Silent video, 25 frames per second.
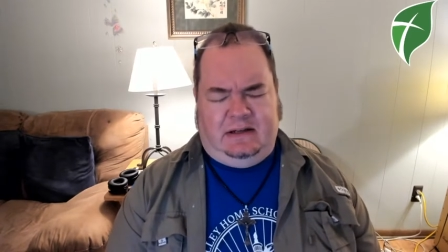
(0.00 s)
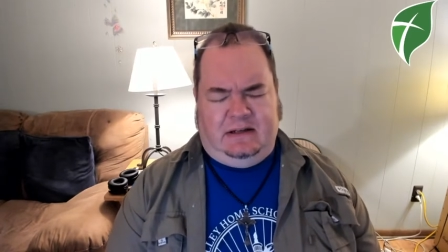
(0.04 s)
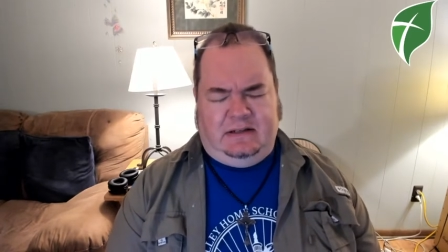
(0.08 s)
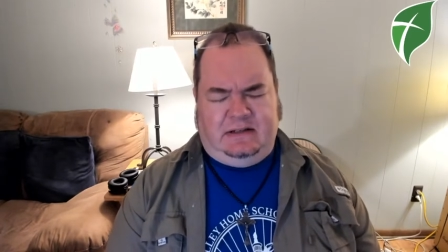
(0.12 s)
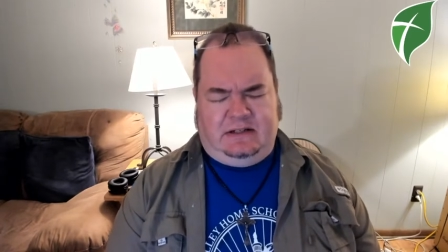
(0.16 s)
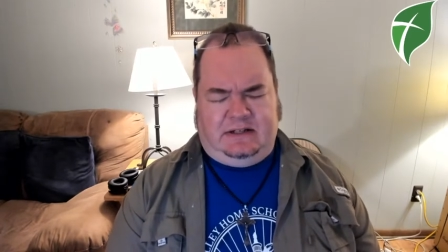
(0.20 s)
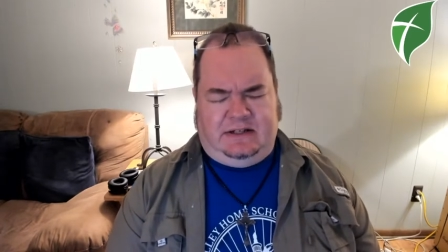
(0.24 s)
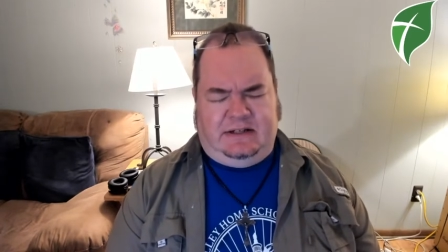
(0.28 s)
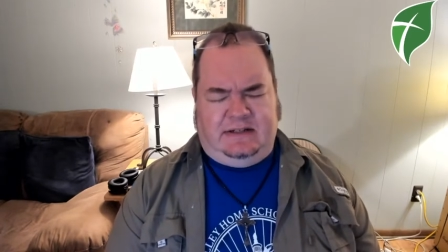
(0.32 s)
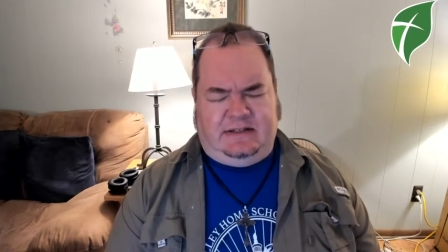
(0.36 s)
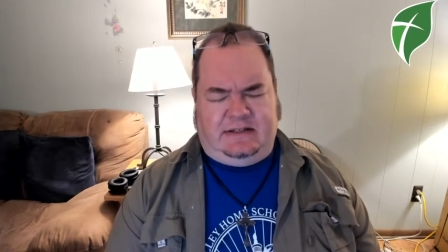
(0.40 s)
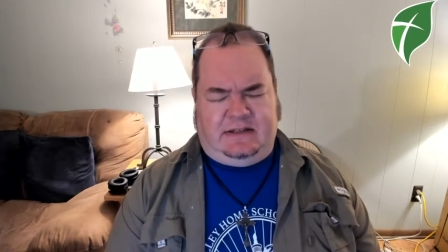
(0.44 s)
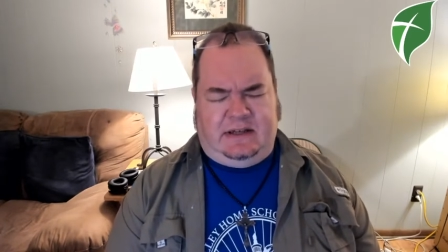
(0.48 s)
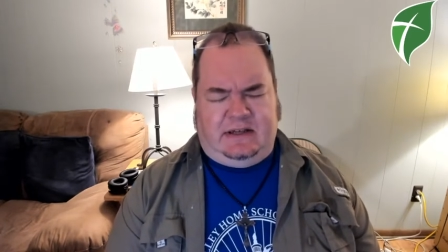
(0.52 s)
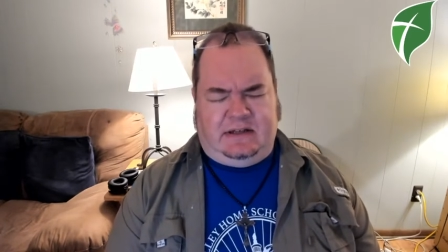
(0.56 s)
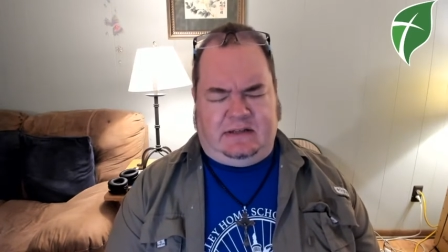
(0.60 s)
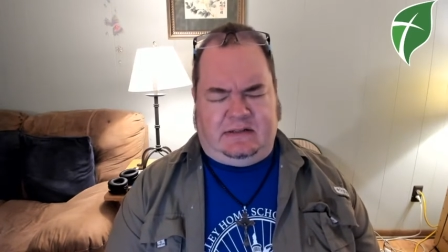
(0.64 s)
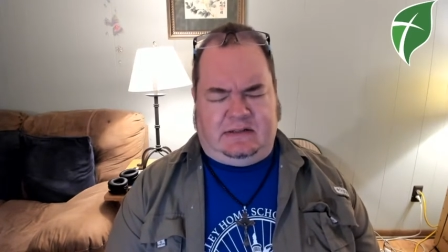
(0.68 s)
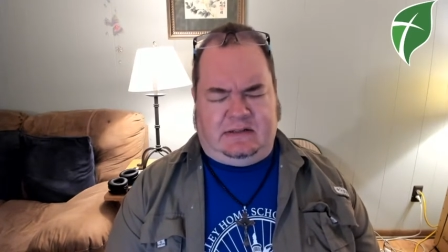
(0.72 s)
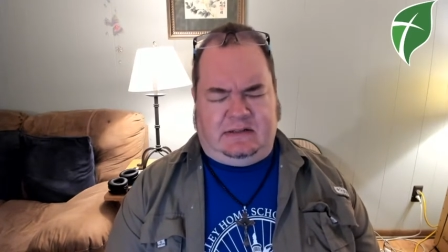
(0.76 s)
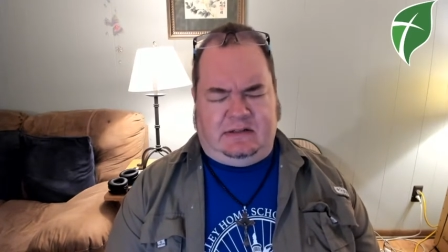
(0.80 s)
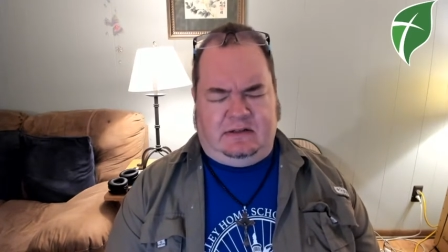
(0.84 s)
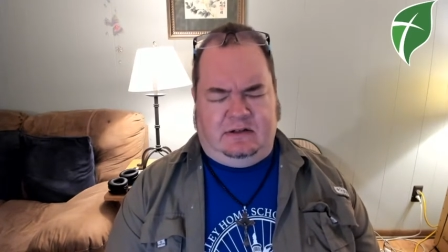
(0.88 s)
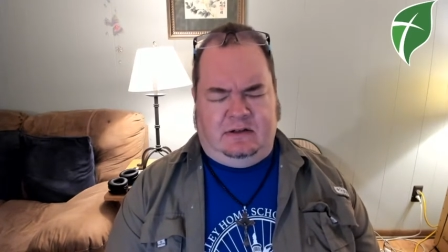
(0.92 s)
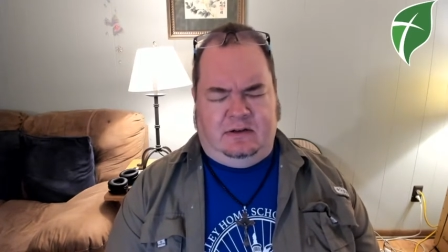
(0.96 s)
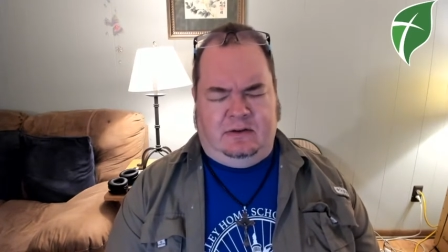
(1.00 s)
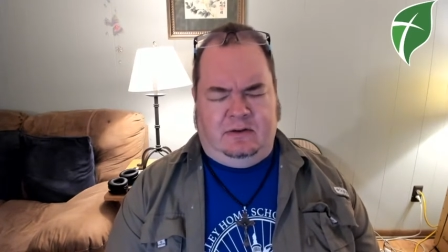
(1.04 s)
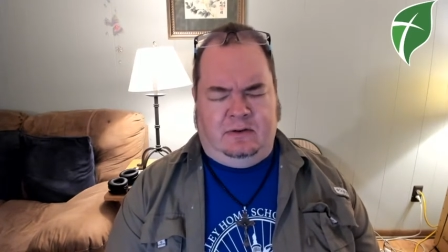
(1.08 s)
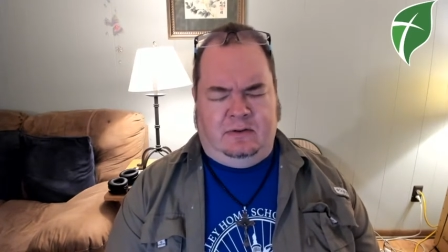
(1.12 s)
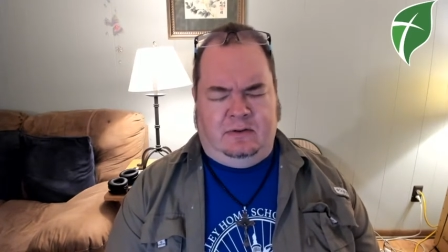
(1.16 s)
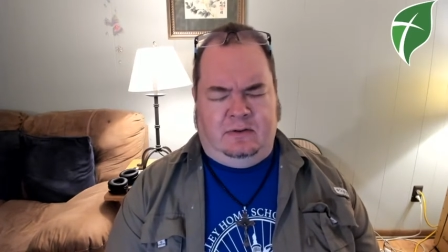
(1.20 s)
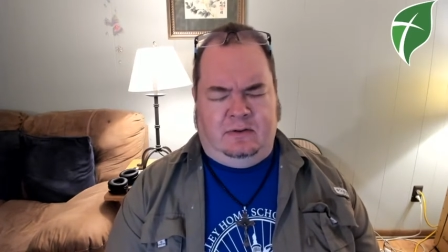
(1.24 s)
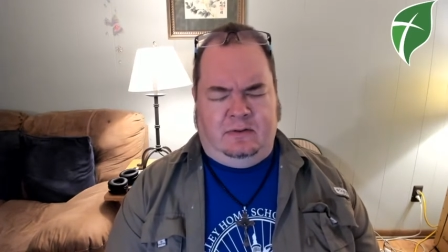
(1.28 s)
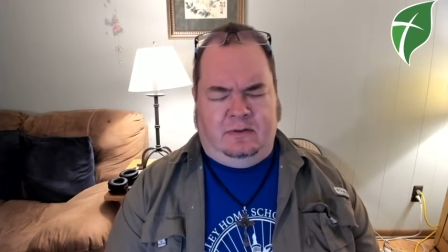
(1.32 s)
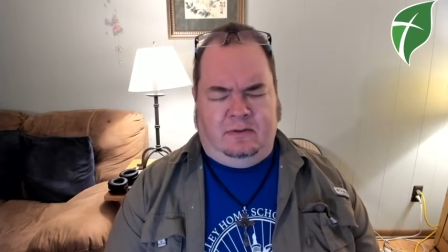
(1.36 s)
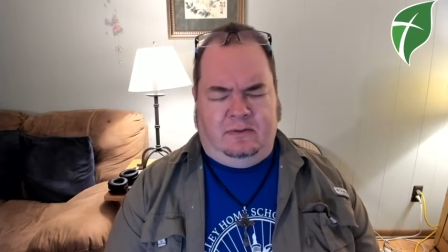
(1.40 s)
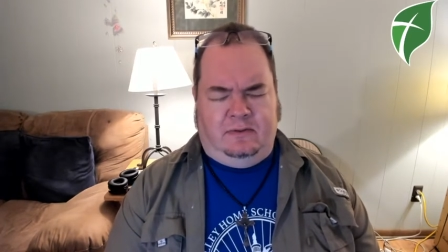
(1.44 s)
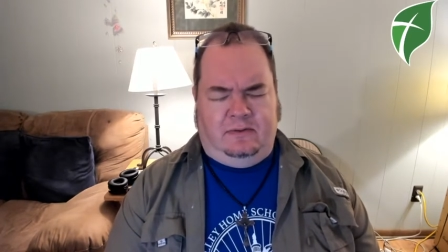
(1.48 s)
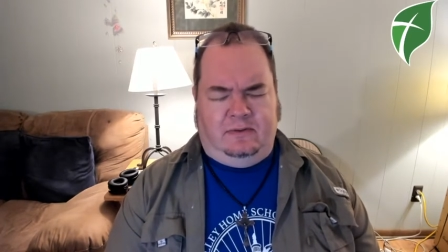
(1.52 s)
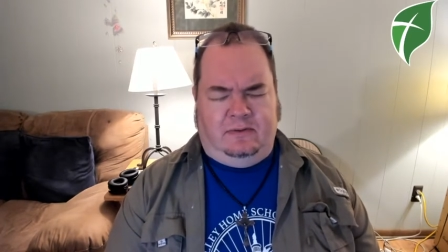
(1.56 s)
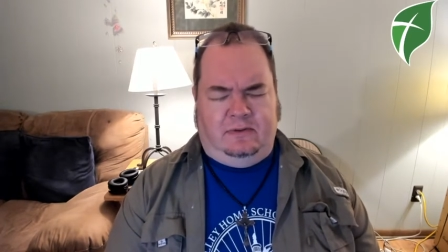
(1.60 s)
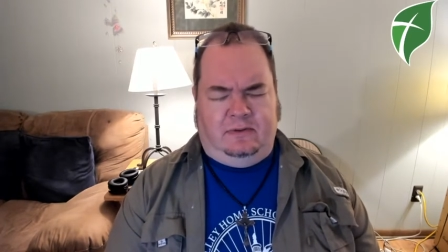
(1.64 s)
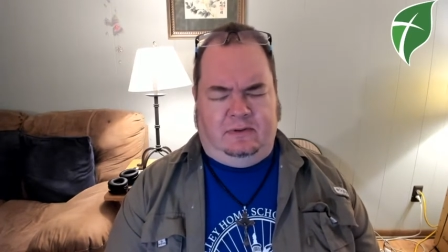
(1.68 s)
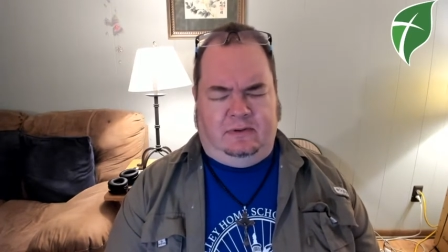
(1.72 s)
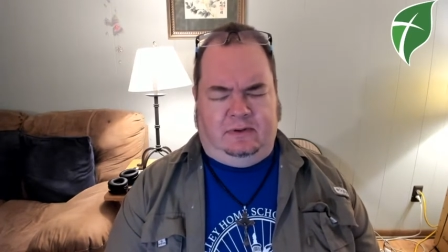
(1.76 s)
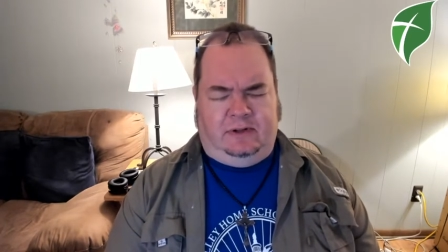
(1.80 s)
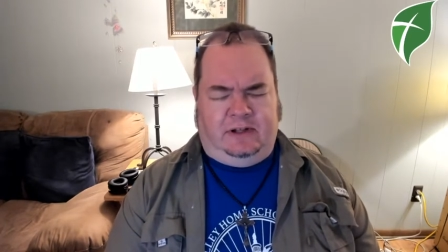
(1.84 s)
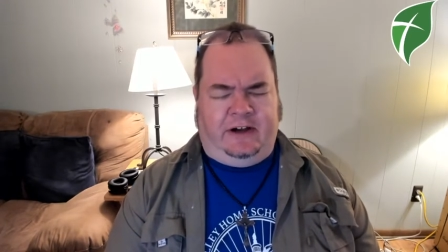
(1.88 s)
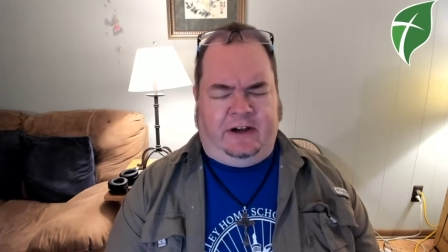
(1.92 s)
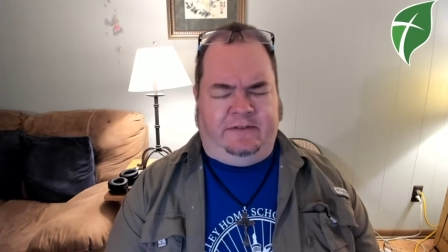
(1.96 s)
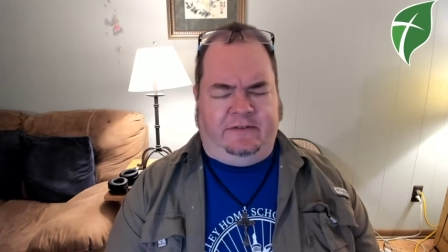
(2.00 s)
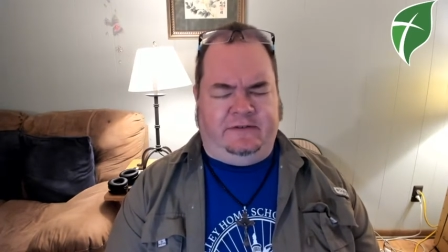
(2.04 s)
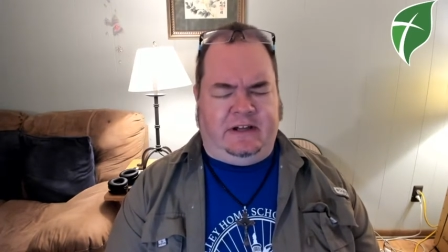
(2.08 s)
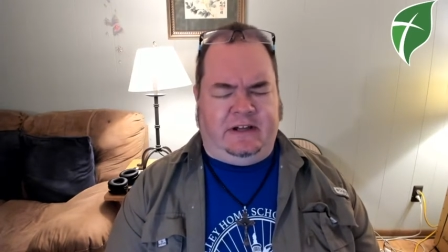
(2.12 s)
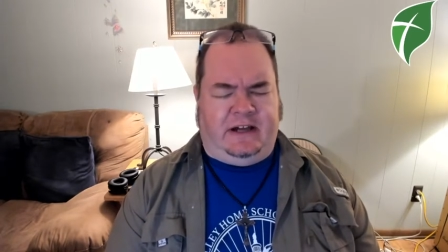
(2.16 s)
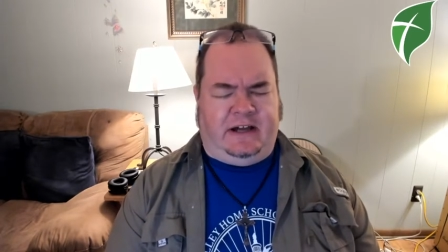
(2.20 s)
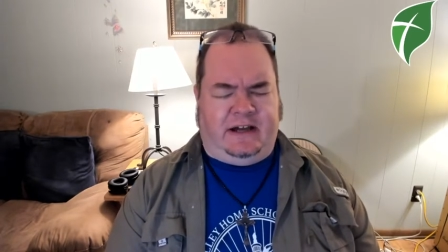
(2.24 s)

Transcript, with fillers: Jesus, who loved